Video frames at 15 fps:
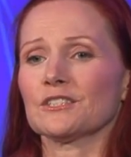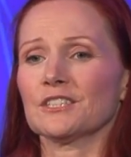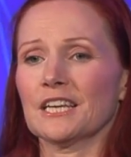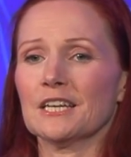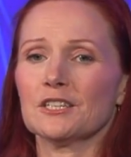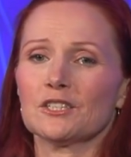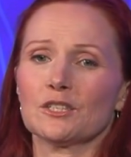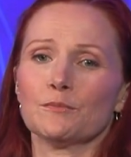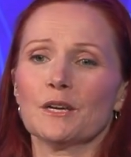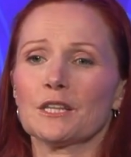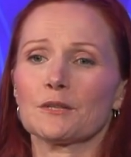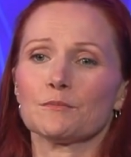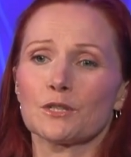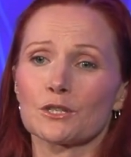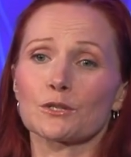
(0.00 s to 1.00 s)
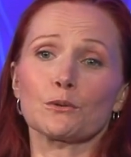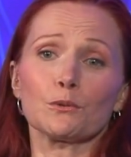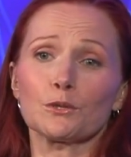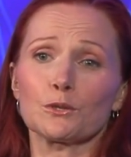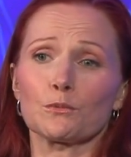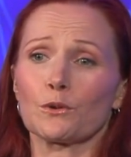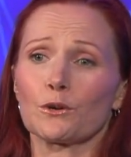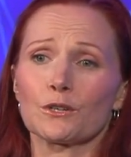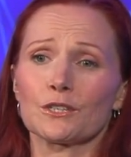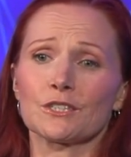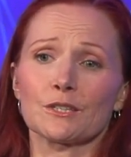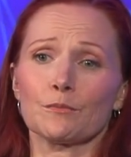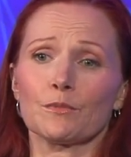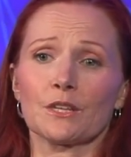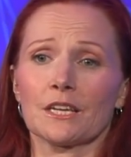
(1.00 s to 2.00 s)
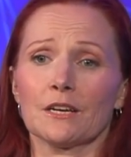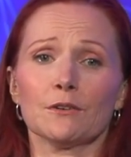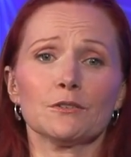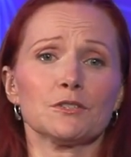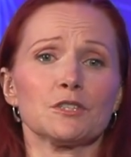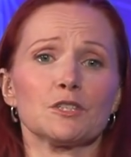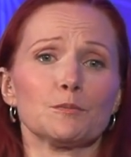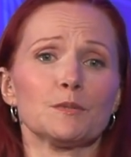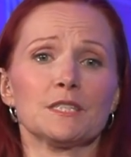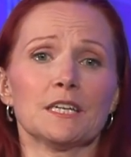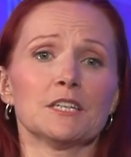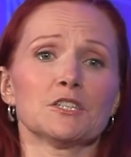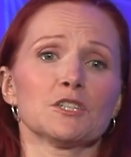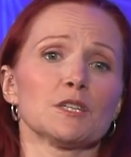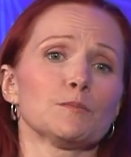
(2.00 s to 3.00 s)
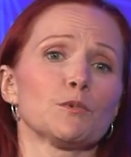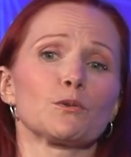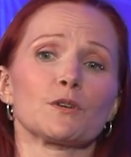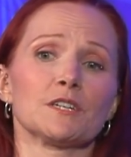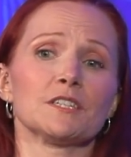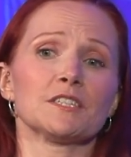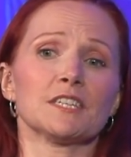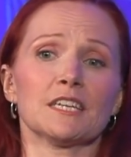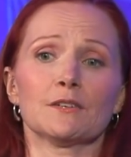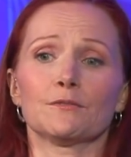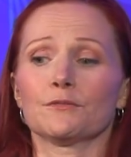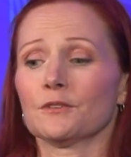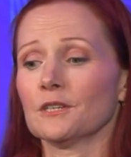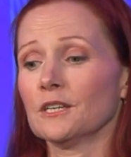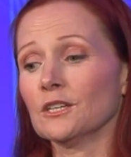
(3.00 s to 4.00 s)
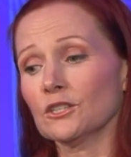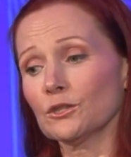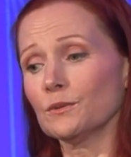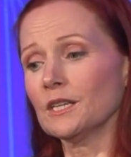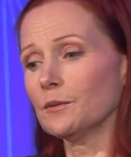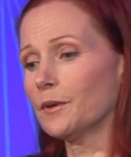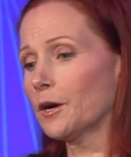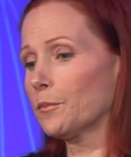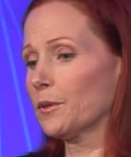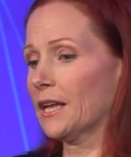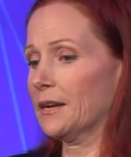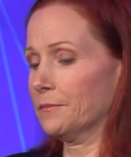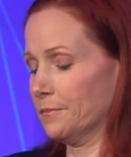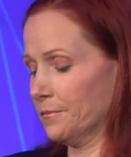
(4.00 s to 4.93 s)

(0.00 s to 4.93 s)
tends to make them just go towards something else that's potentially more unsafe. So we need a better plan.